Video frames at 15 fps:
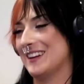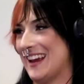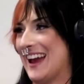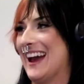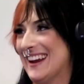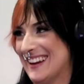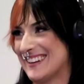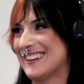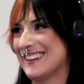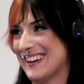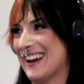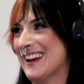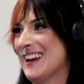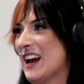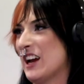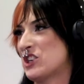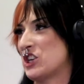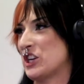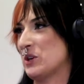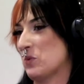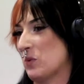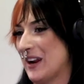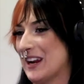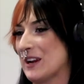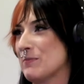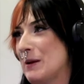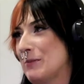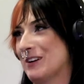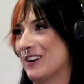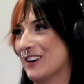A cheat week,
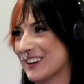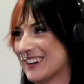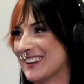maybe not.